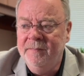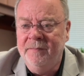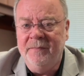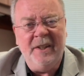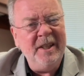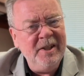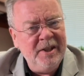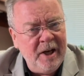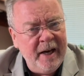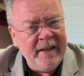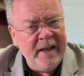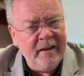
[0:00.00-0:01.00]
Did he
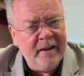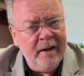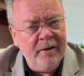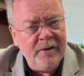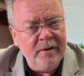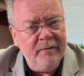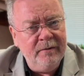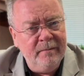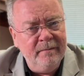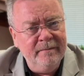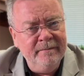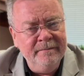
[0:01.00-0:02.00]
sign 8,000 of
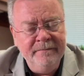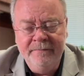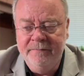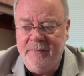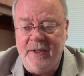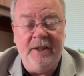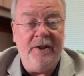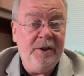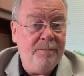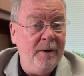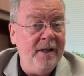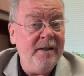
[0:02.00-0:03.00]
them? Did he
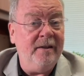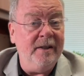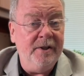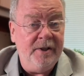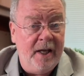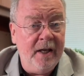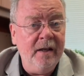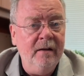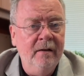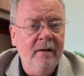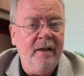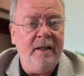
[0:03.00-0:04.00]
expressly say
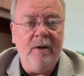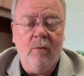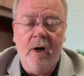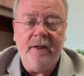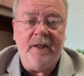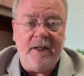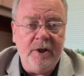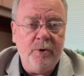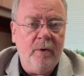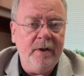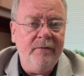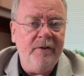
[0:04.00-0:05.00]
that he wanted each
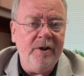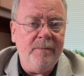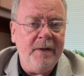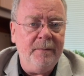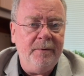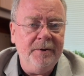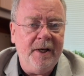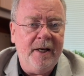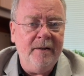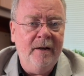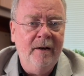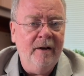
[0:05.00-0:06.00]
one of these people
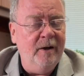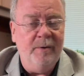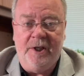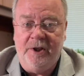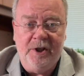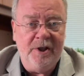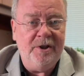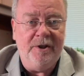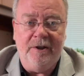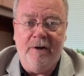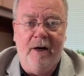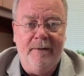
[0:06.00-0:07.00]
done? Or was it just
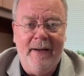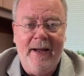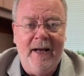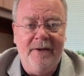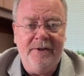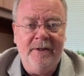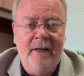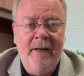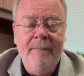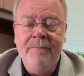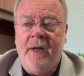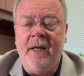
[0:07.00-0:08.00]
done en masse?
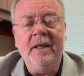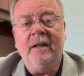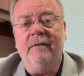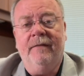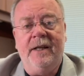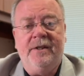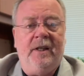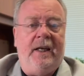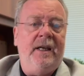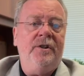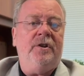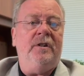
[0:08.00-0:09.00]
I think
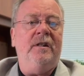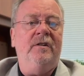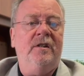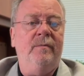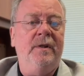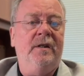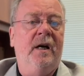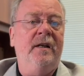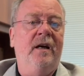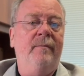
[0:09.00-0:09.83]
investigation needs to be done.